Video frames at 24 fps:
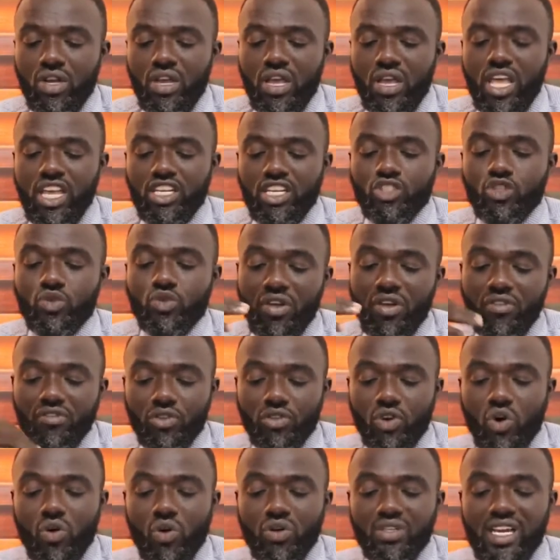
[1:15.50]
it
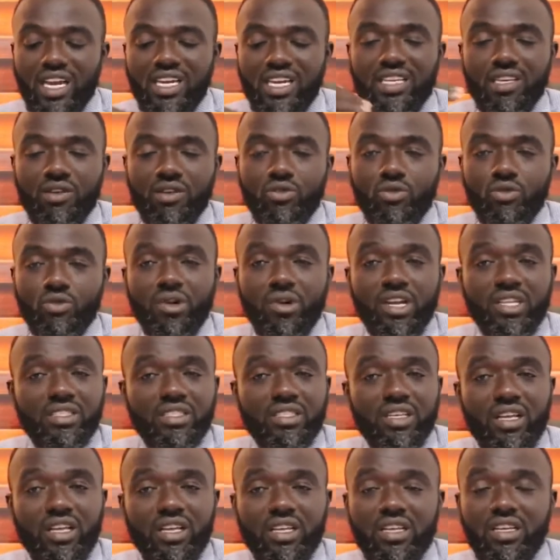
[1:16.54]
grieved God that
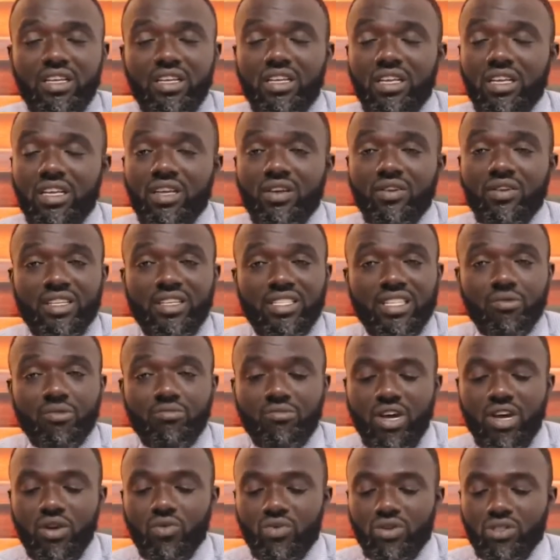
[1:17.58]
he created
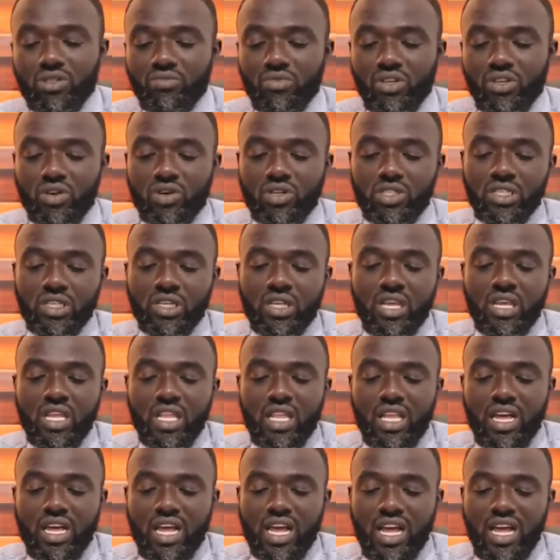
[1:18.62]
man was
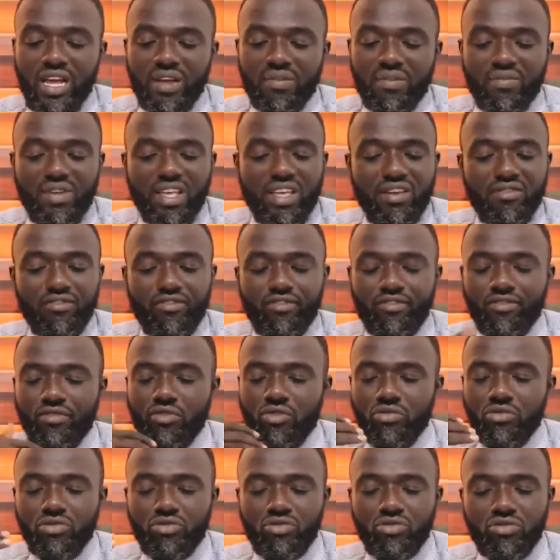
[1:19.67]
because
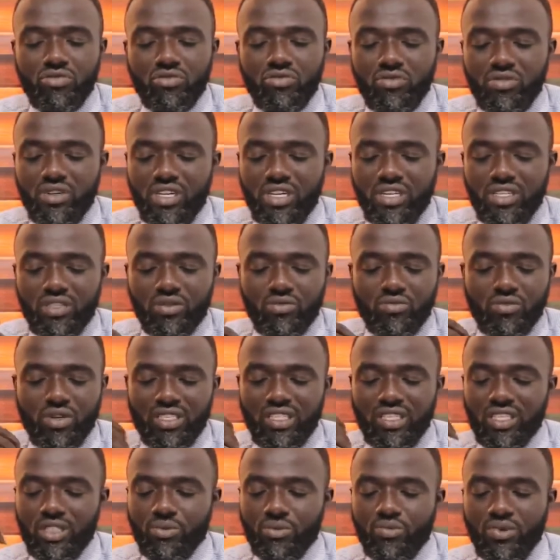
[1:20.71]
evildoers were
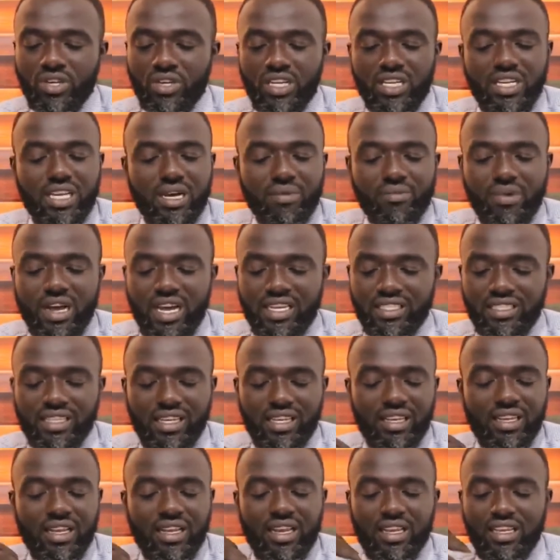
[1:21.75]
just springing up. As
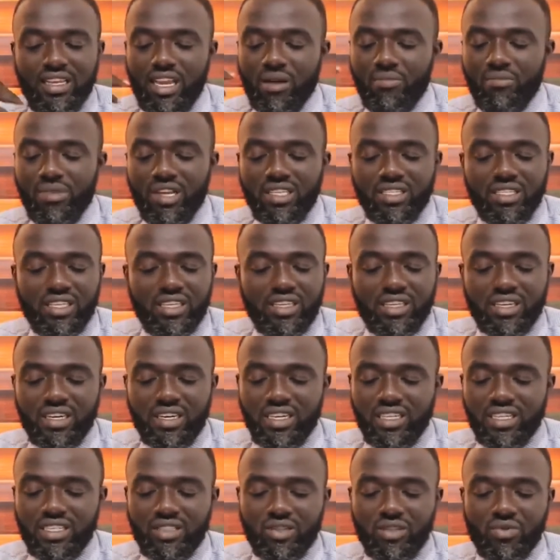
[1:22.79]
the numbers
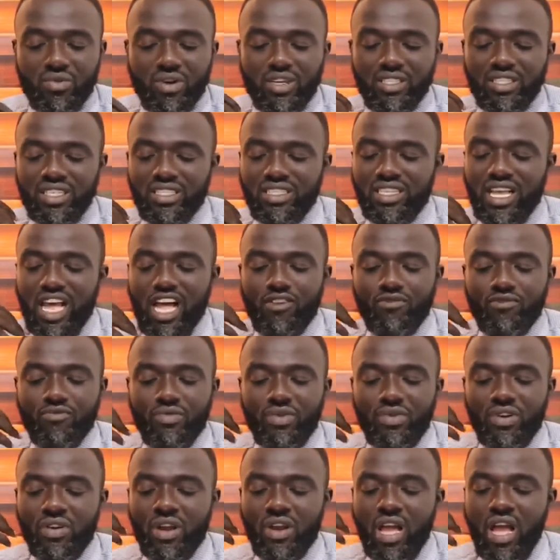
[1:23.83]
increased, they were just
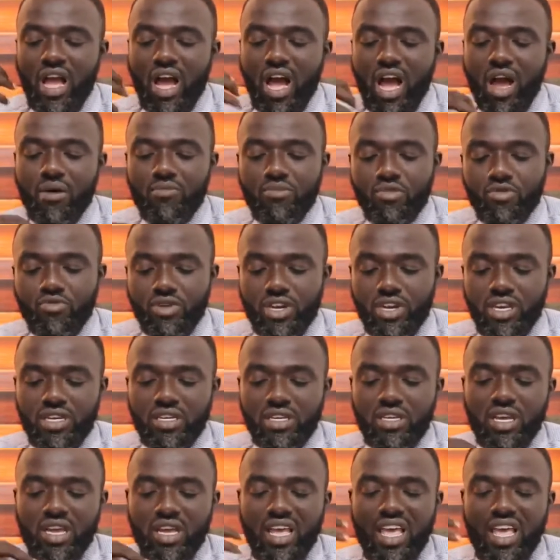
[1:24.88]
harboring